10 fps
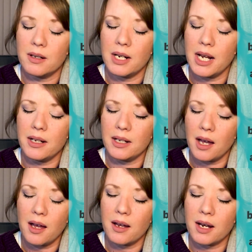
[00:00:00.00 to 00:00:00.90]
And
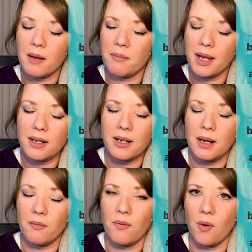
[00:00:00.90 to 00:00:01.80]
Yah commended
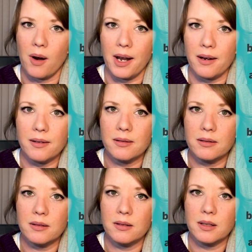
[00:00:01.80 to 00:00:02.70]
him for it.
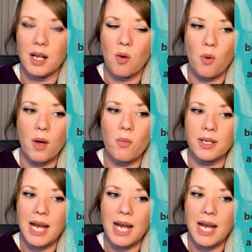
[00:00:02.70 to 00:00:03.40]
And what was